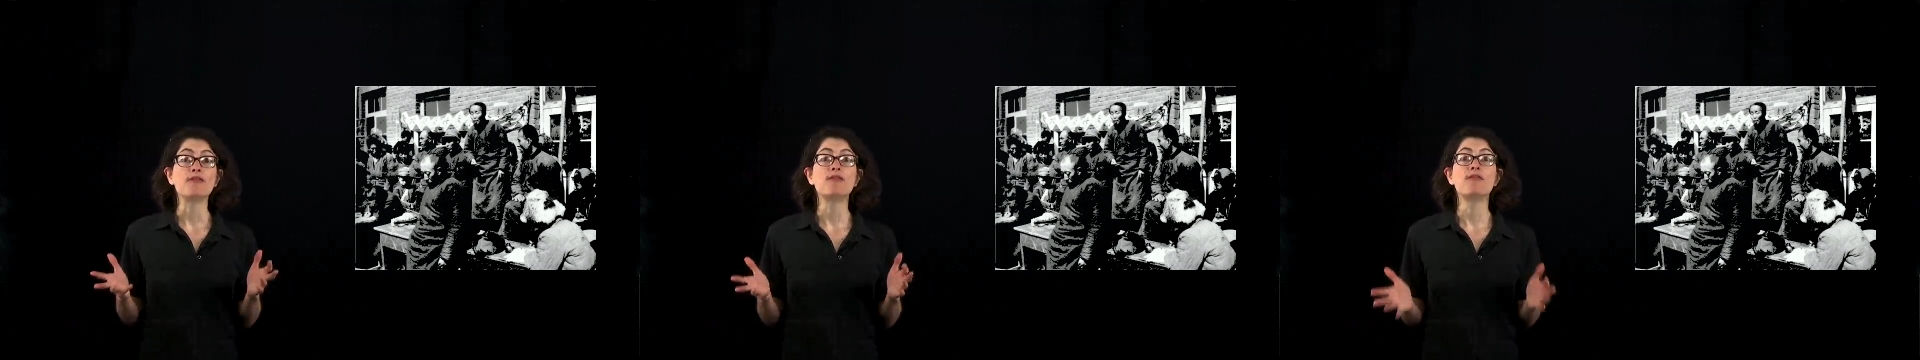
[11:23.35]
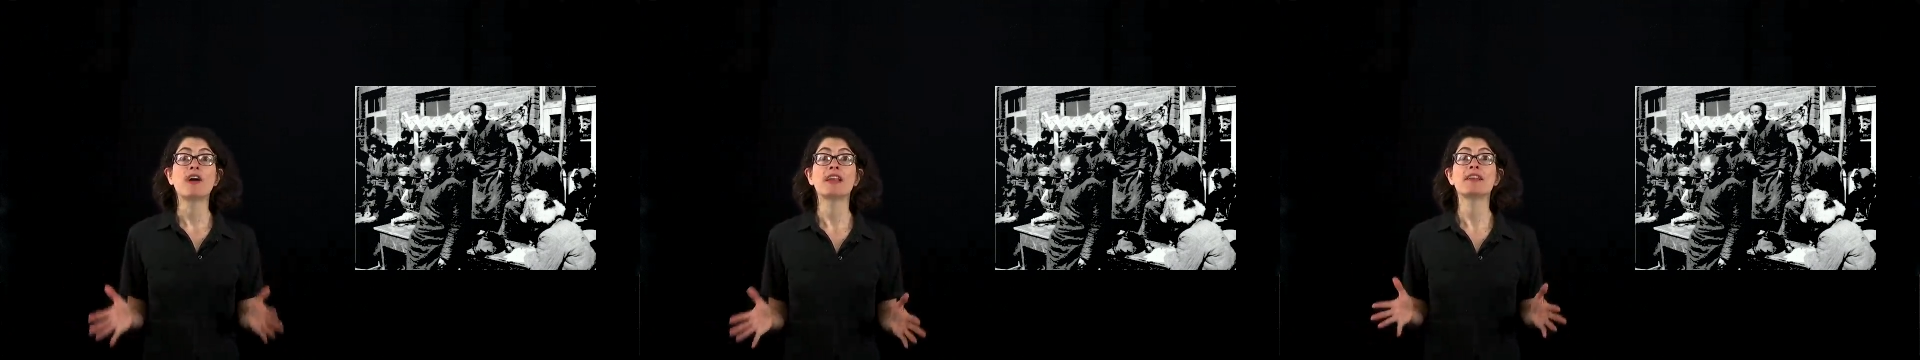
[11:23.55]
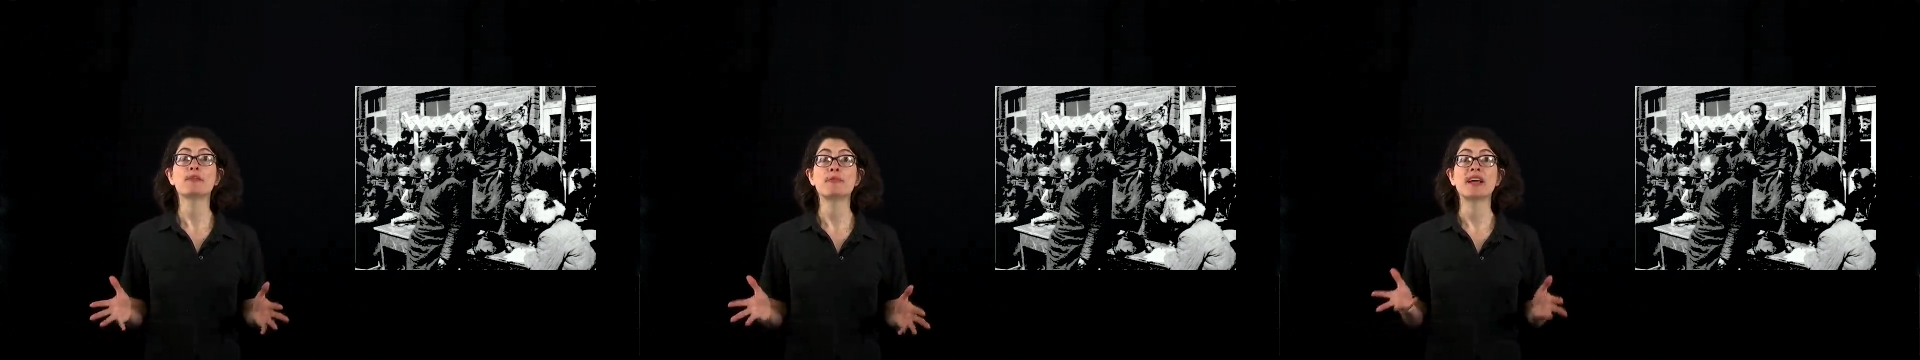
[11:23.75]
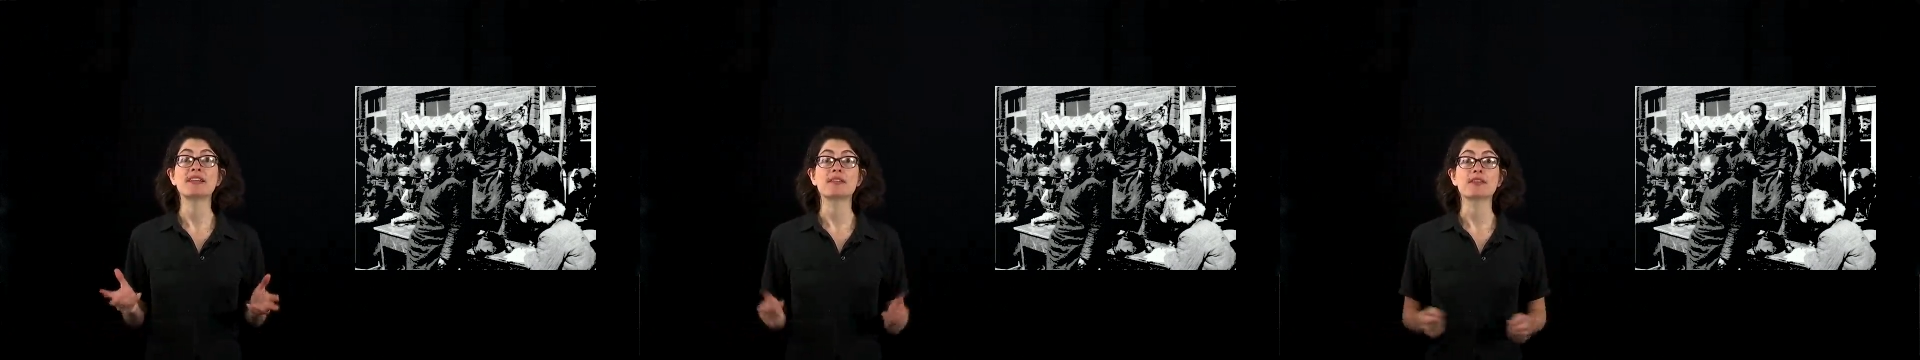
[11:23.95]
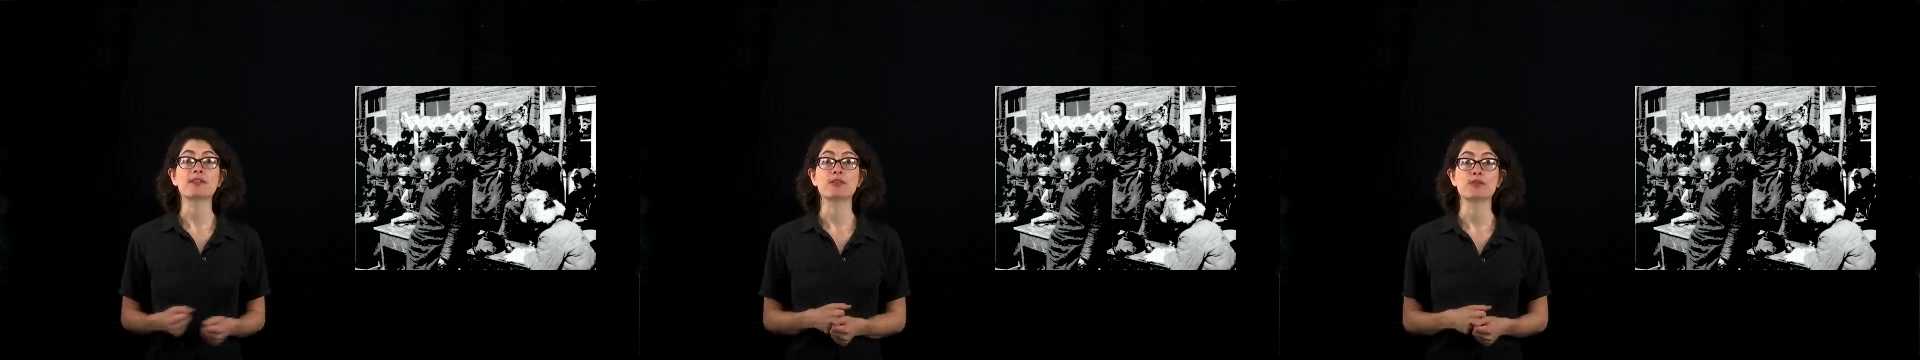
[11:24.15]

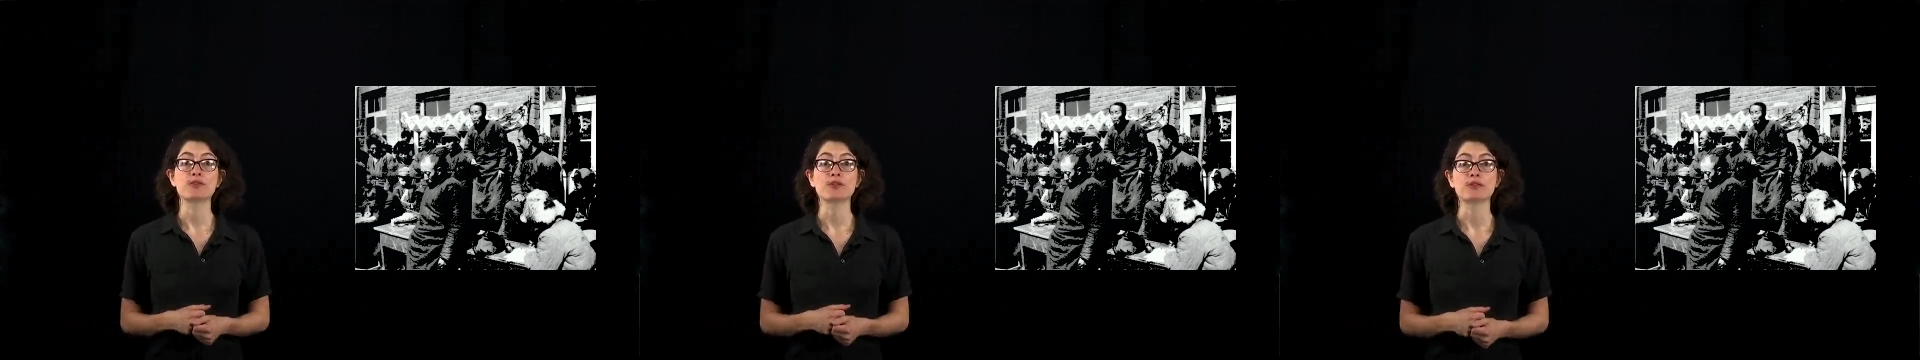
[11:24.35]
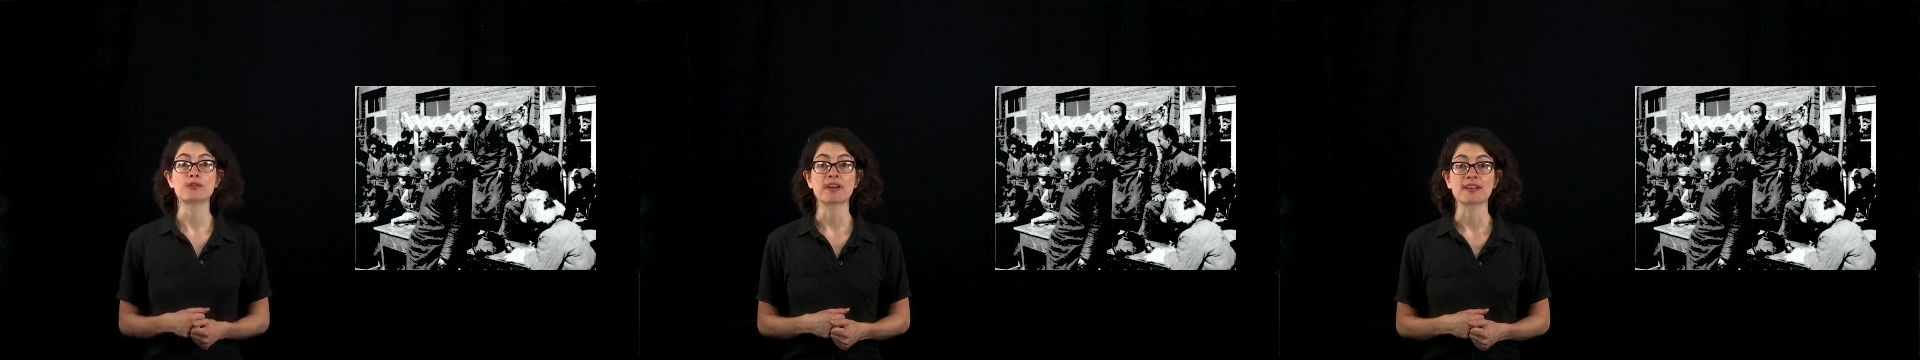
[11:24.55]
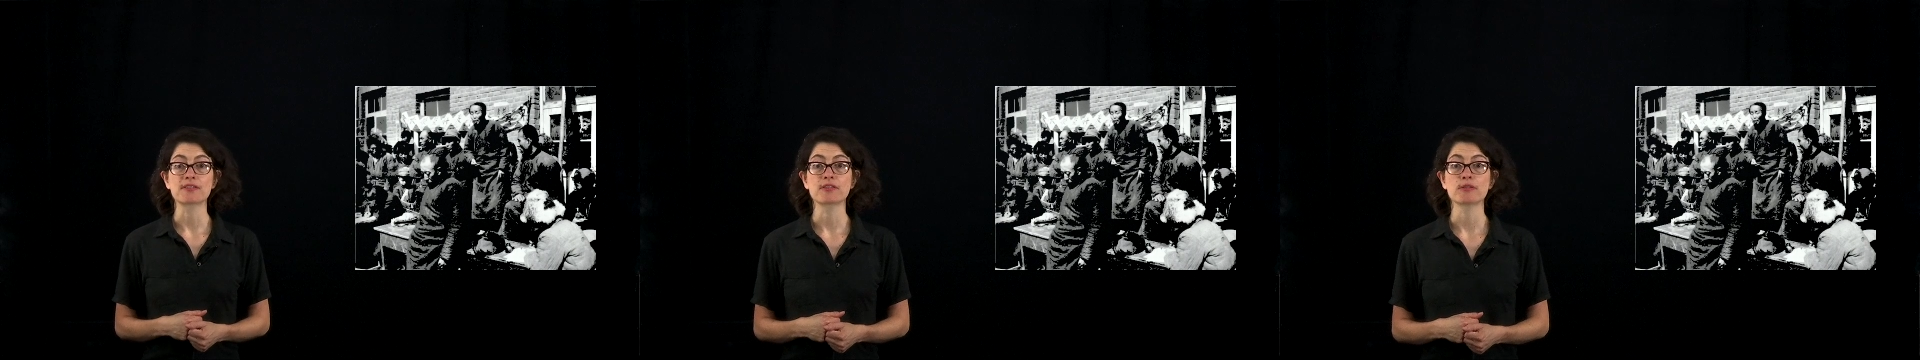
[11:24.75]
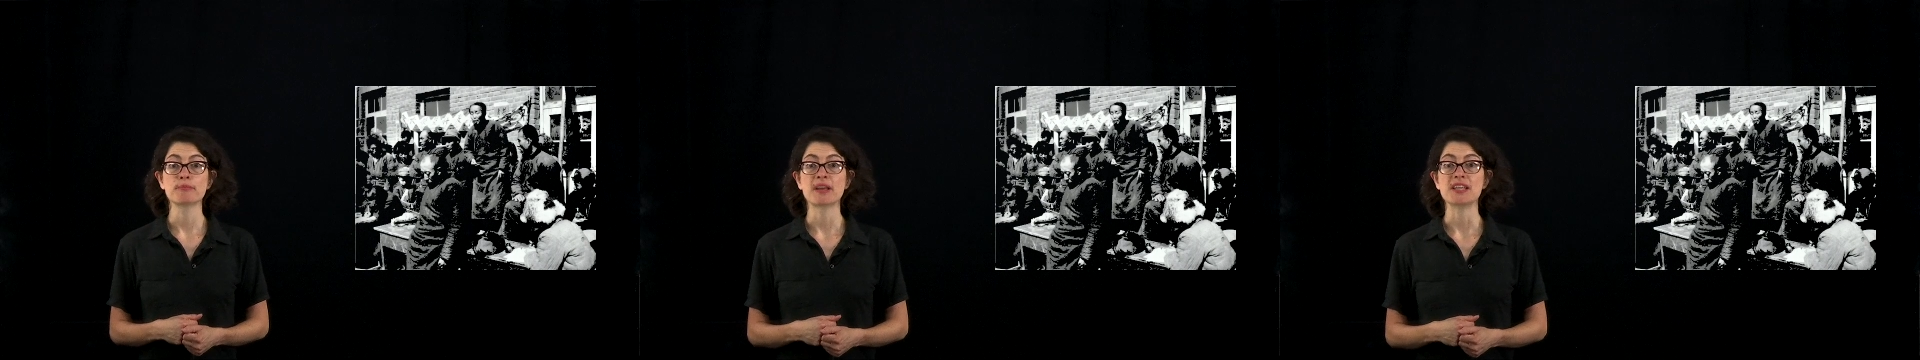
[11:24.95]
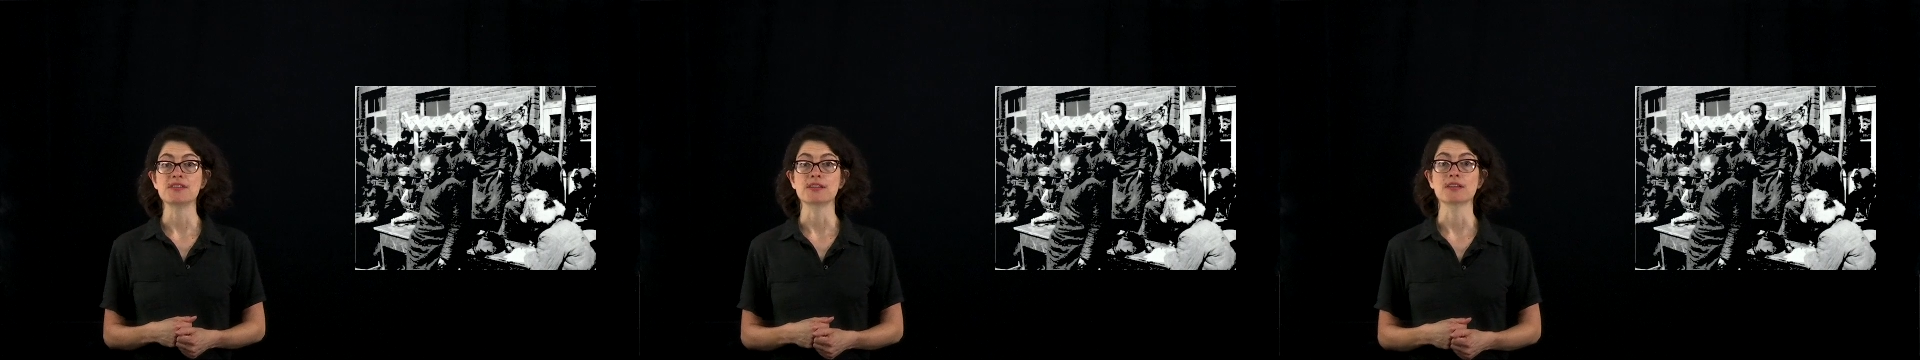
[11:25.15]
fundamental social
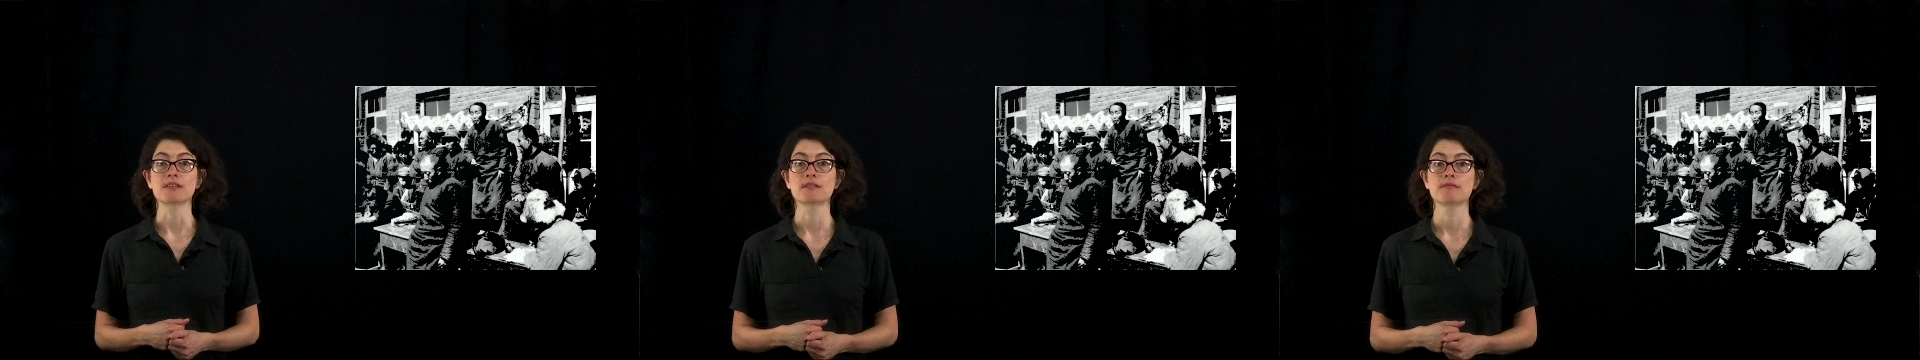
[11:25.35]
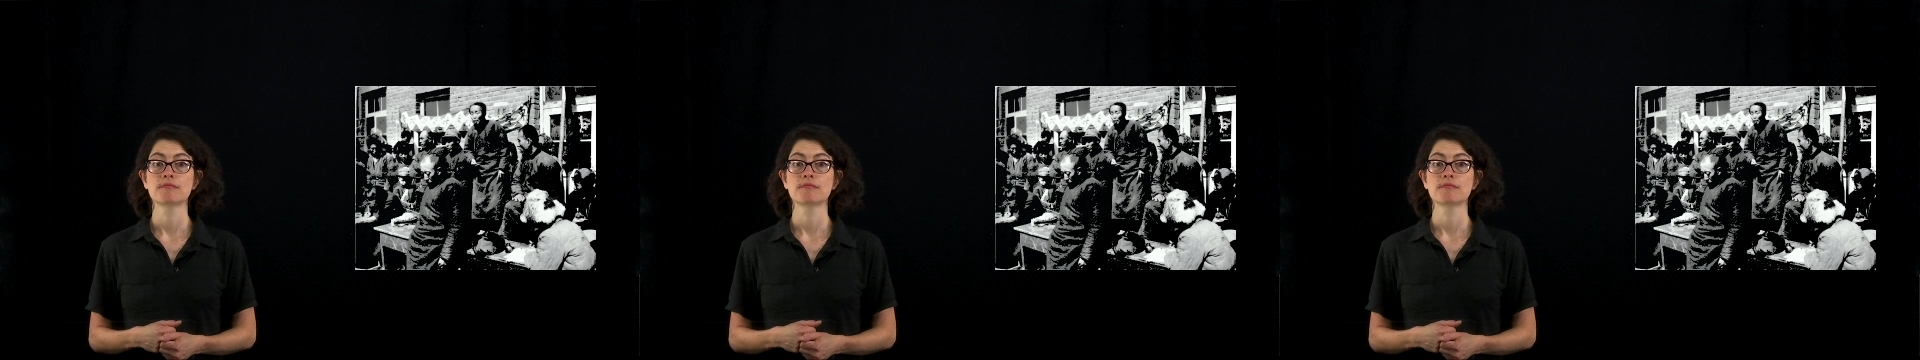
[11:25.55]
transformation.